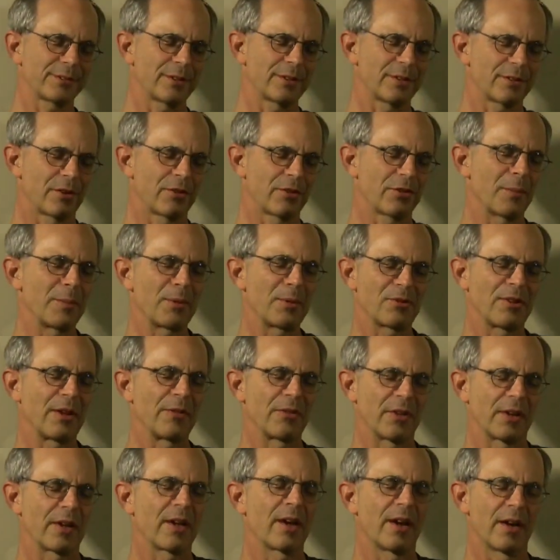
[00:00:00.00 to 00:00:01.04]
to some
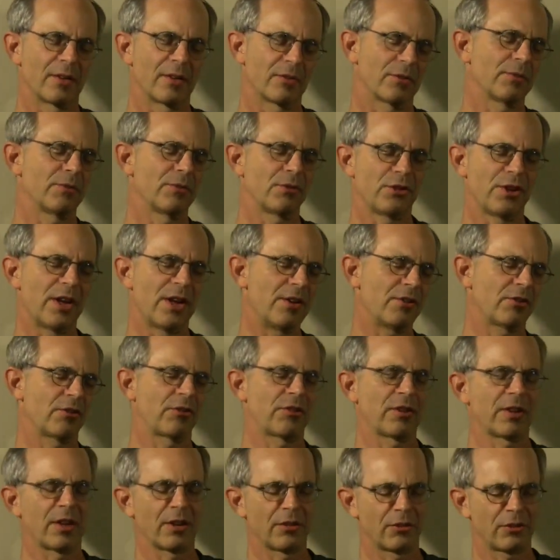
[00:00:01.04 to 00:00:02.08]
extent the kinds of
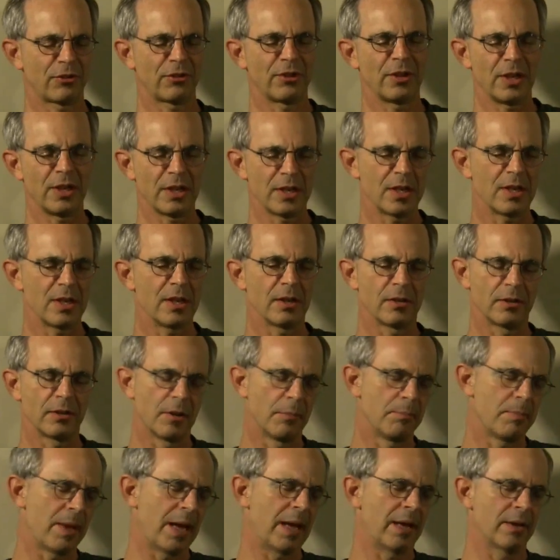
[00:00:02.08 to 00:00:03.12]
changes that I see
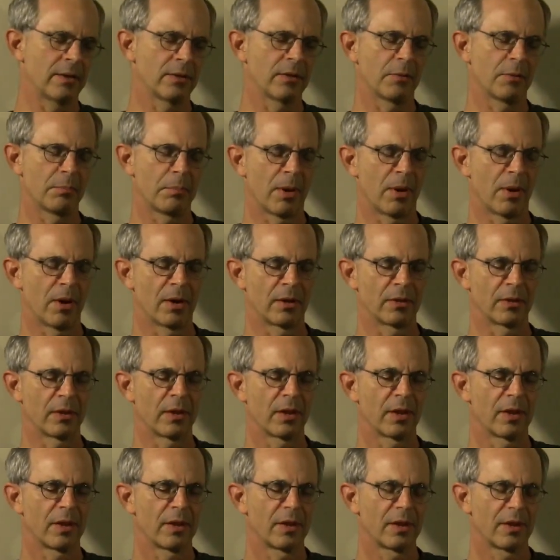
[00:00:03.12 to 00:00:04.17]
depend upon
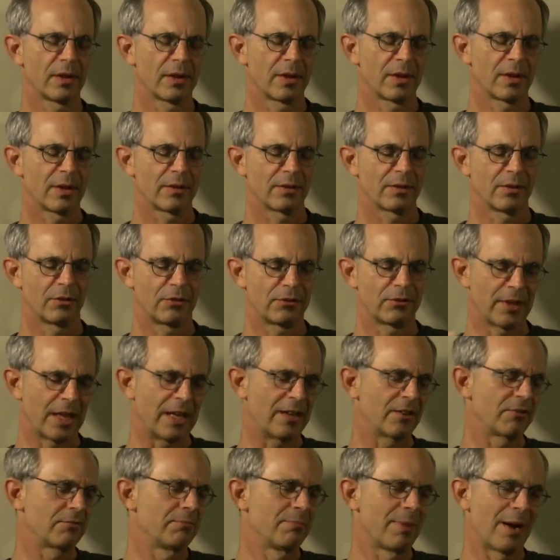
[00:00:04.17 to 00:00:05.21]
the
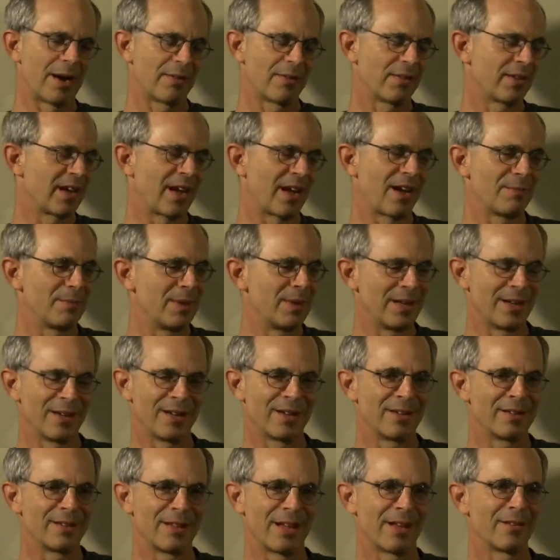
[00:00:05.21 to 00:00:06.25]
state of mind that I'm
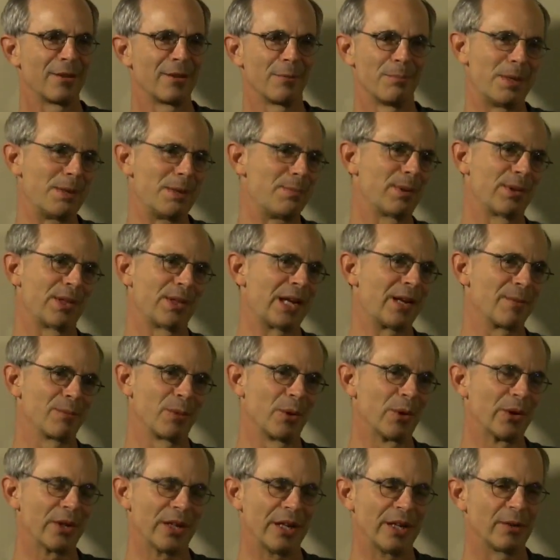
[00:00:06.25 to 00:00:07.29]
in and the people that I'm
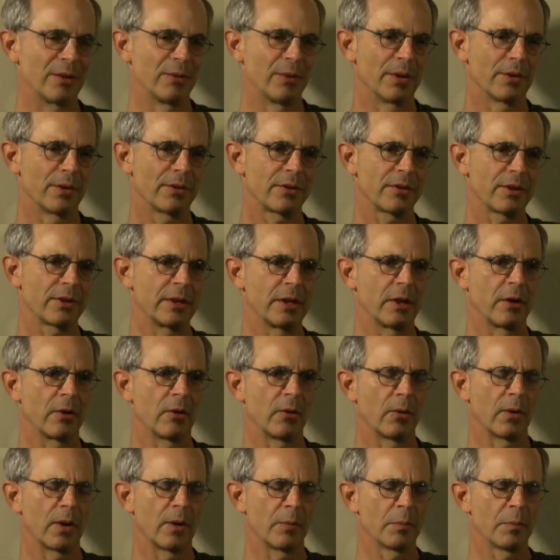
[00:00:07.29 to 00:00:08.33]
working with.
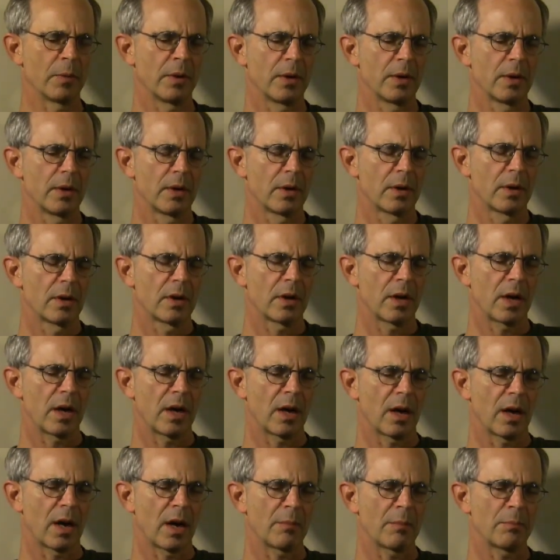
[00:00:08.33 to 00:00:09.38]

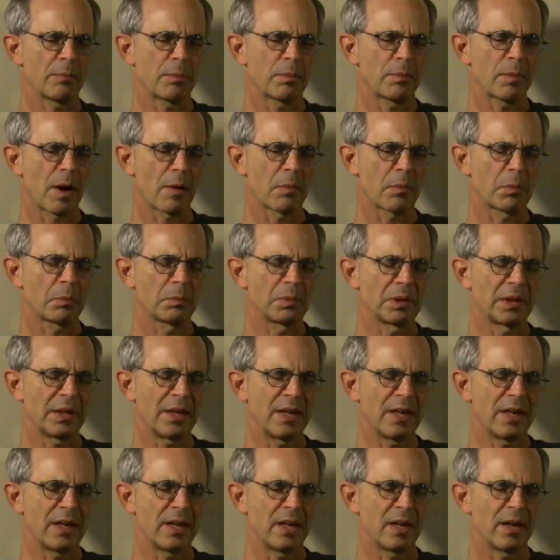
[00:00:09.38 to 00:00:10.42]
I'm
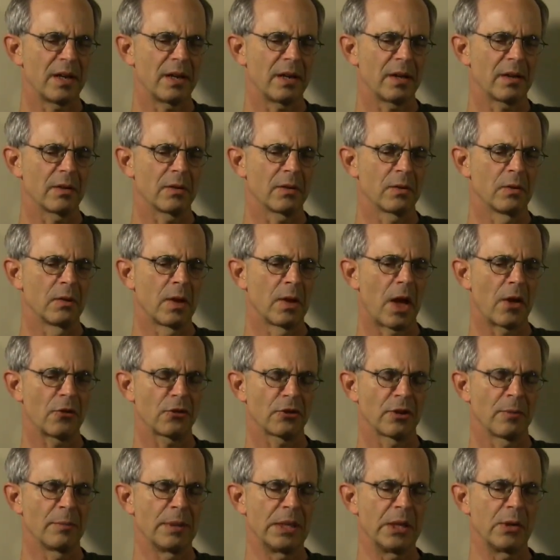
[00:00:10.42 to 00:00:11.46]
probably not
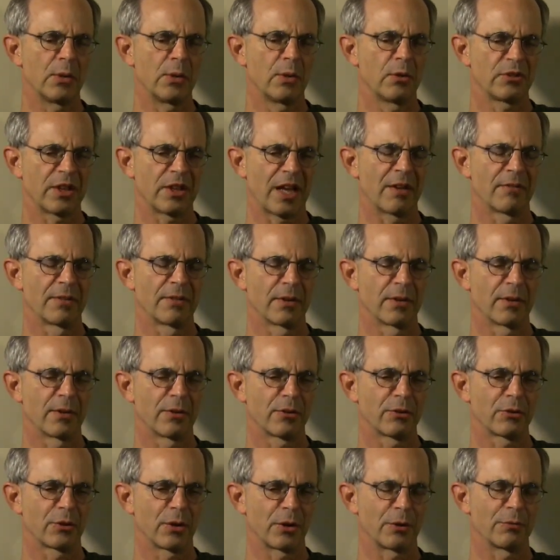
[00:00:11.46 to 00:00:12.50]
somebody who's ever
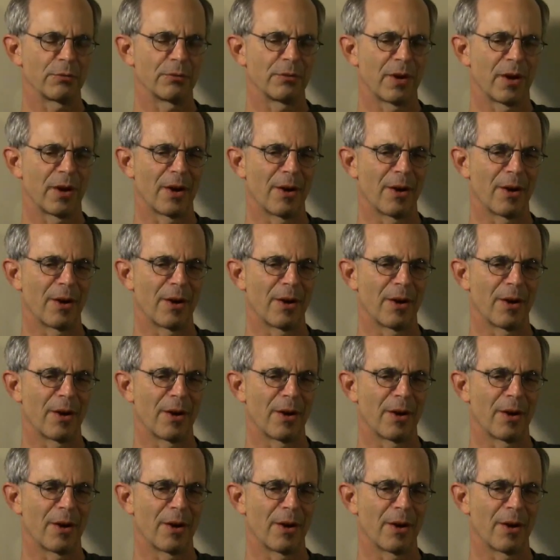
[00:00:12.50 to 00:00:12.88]
sort of,